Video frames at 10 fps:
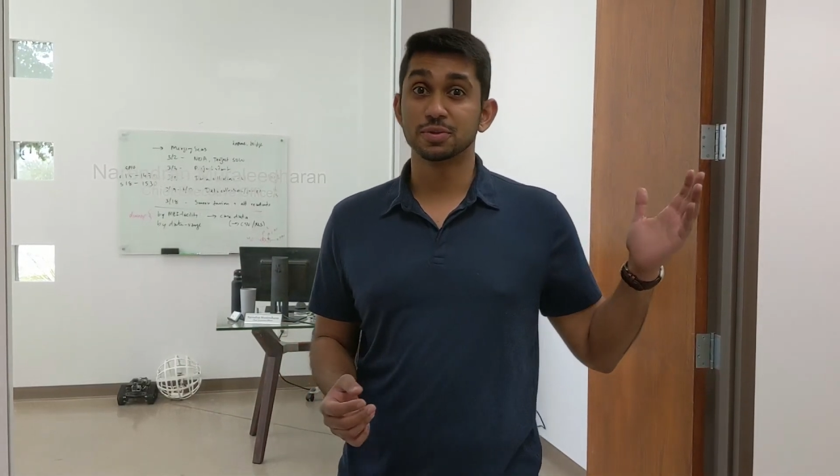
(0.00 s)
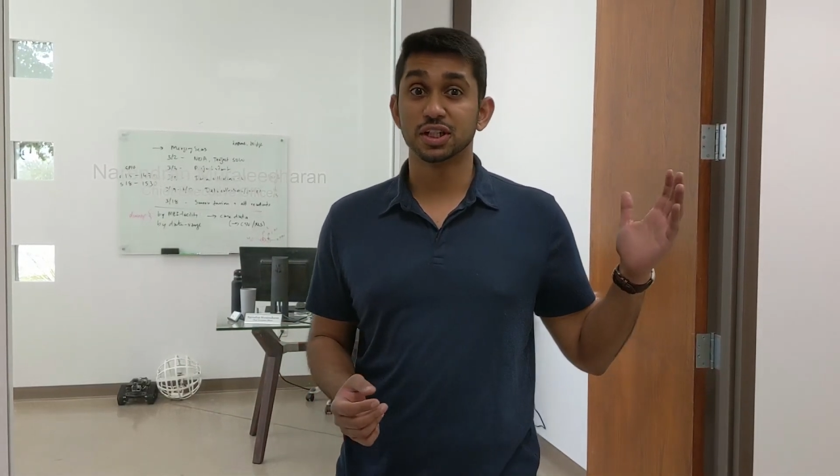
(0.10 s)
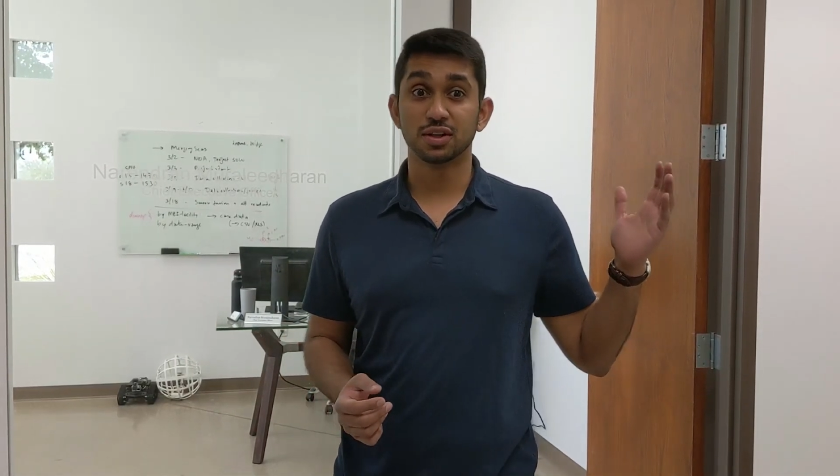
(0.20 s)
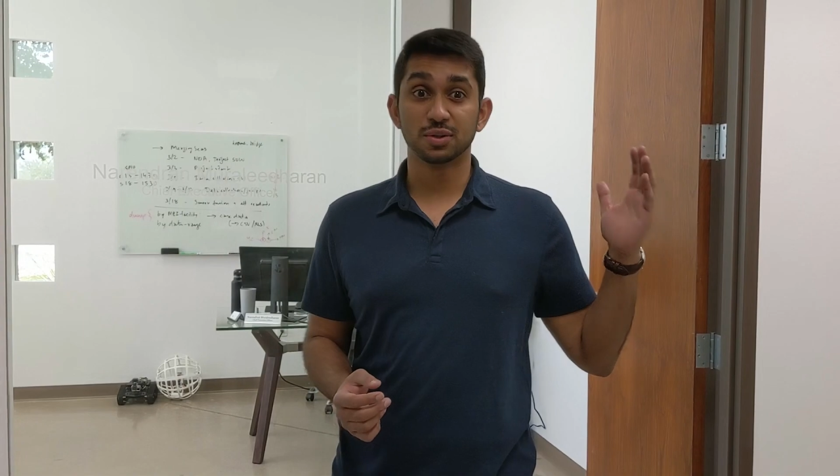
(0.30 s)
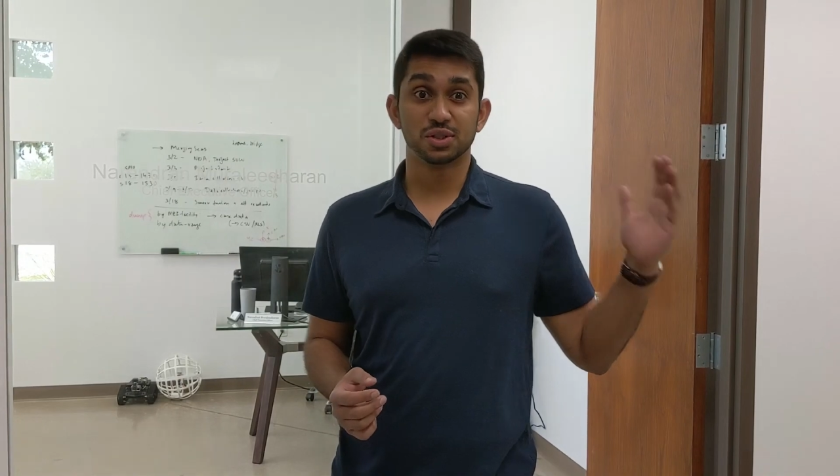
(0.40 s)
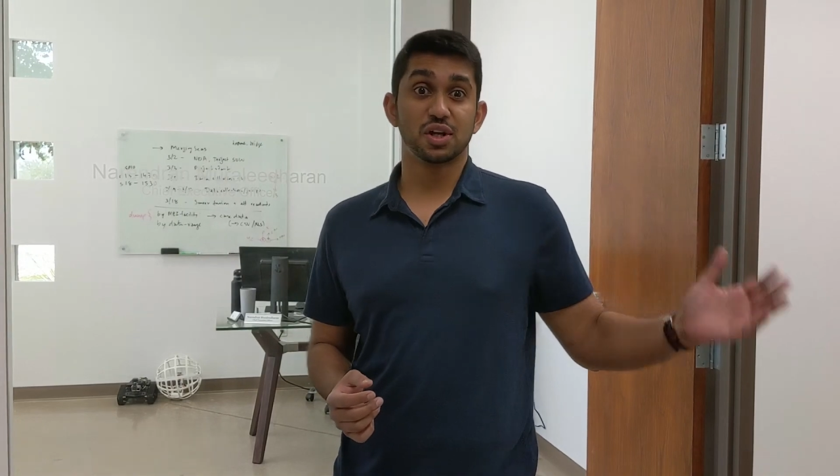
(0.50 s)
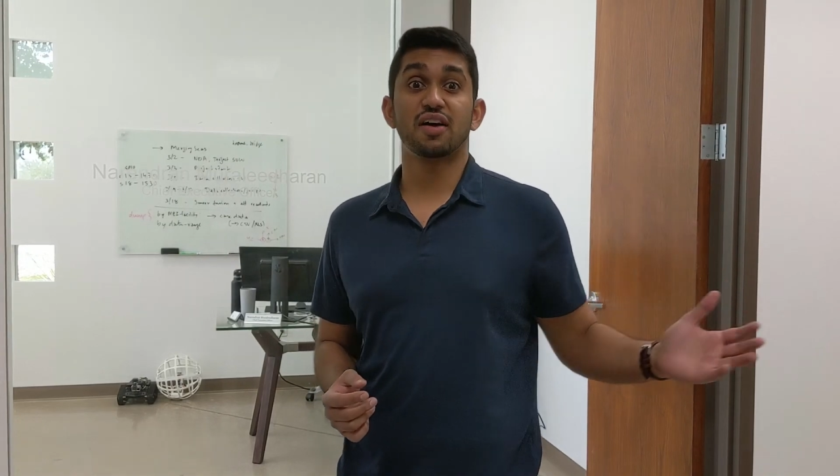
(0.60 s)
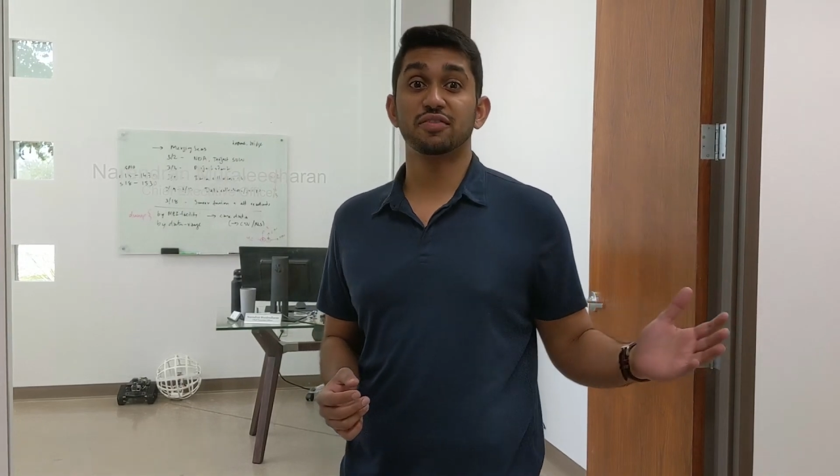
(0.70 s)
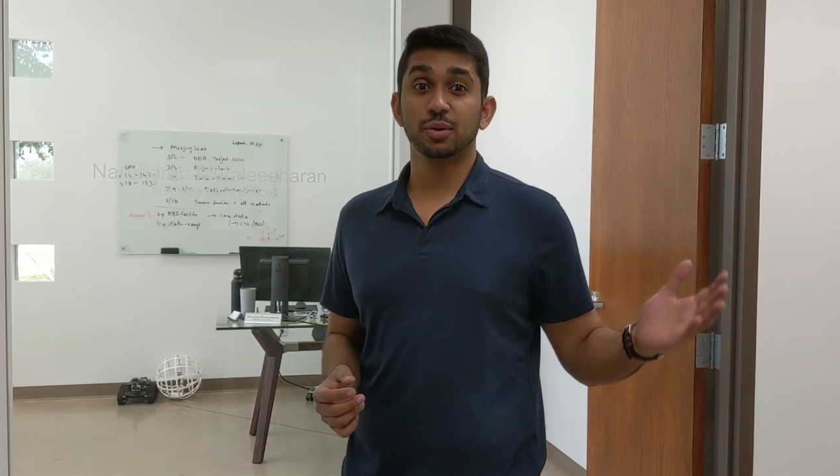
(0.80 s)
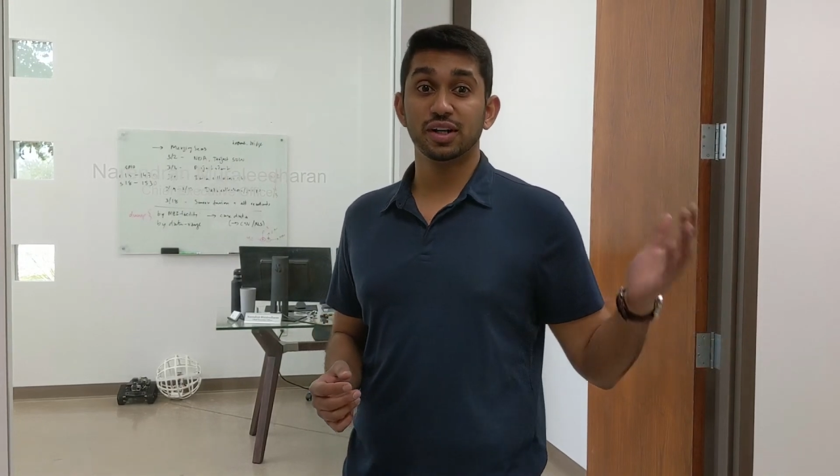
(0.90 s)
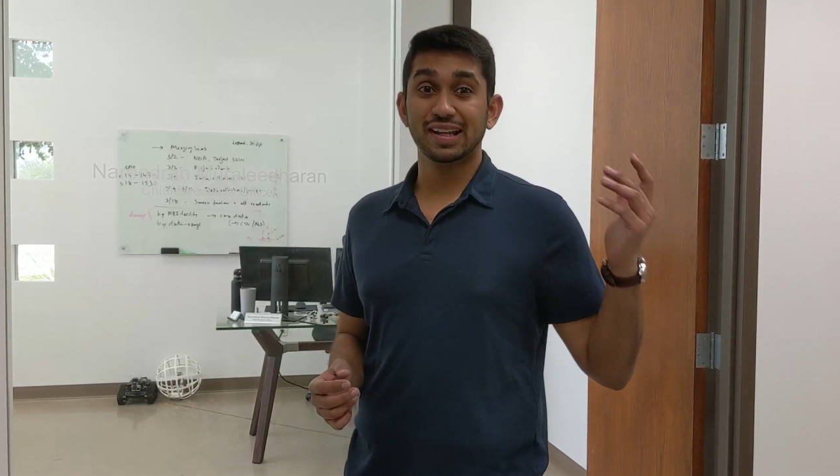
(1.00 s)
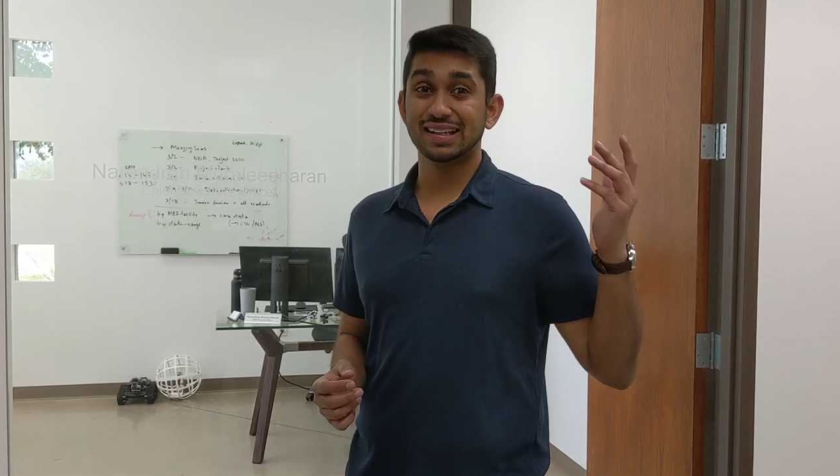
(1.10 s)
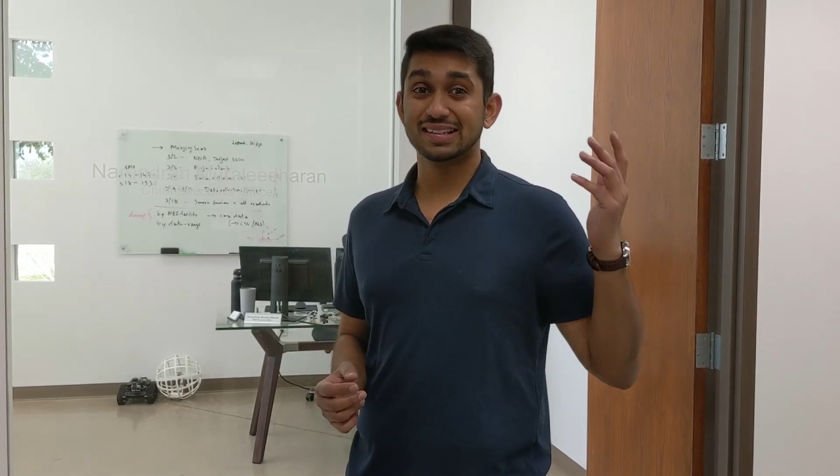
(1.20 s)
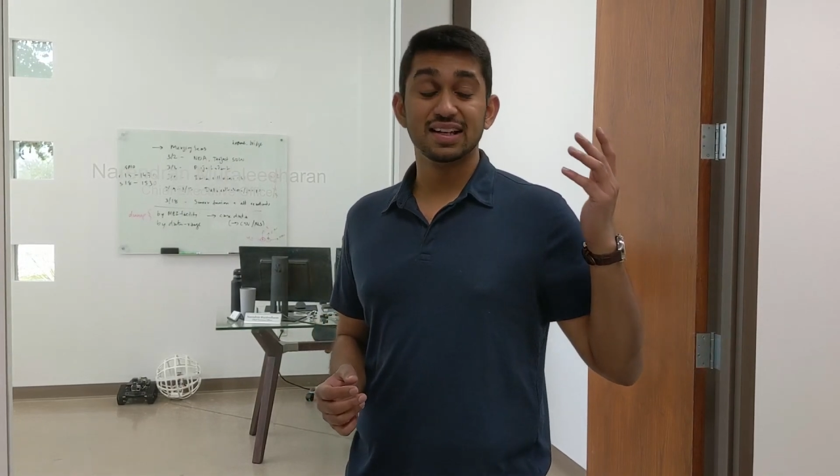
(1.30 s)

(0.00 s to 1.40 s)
include software that